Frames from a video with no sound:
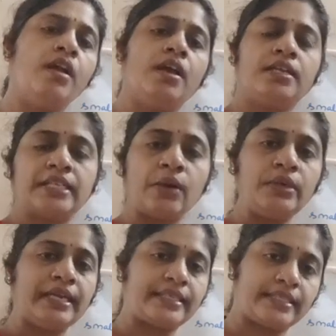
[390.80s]
Now
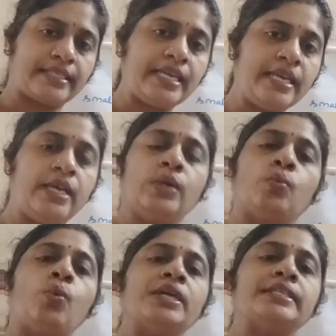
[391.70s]
let us see
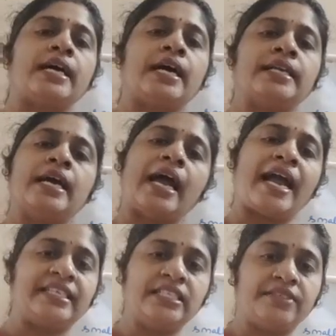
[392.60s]
what are
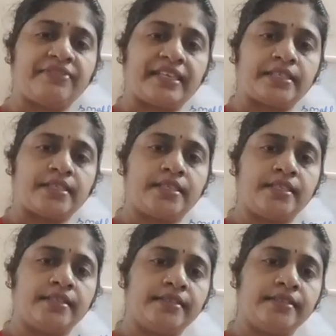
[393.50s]
identifiers.